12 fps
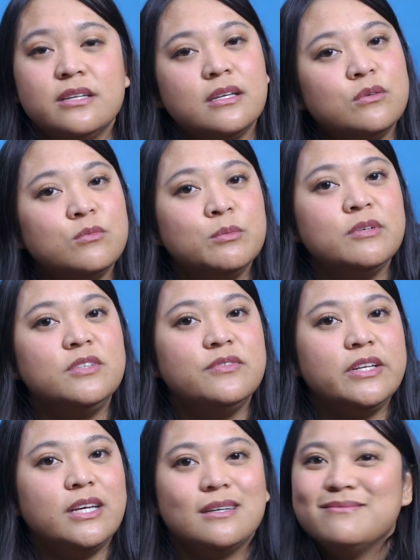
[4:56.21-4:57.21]
it and remove the
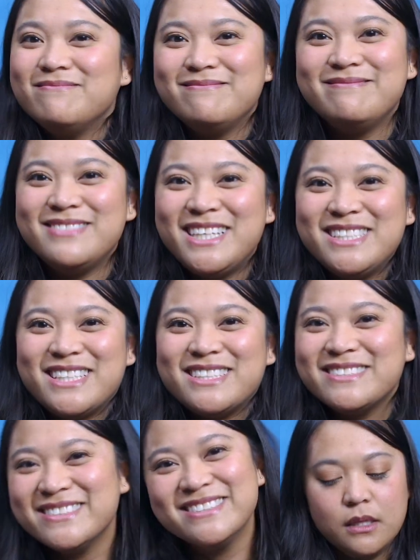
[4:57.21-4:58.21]
video. Easy.
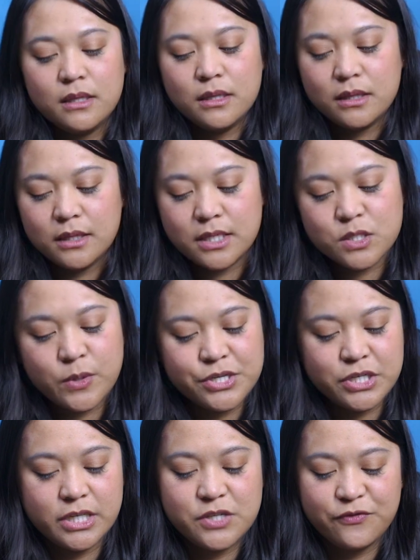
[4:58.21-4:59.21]
This
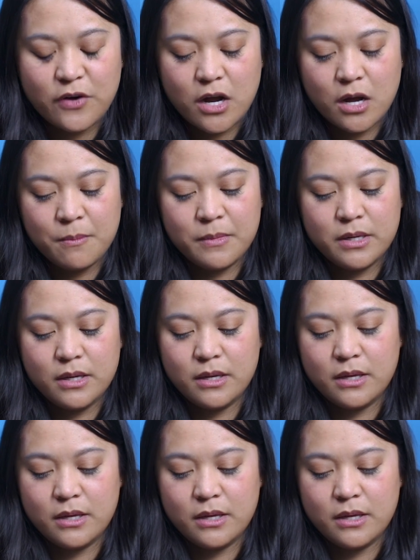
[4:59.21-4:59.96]
question is from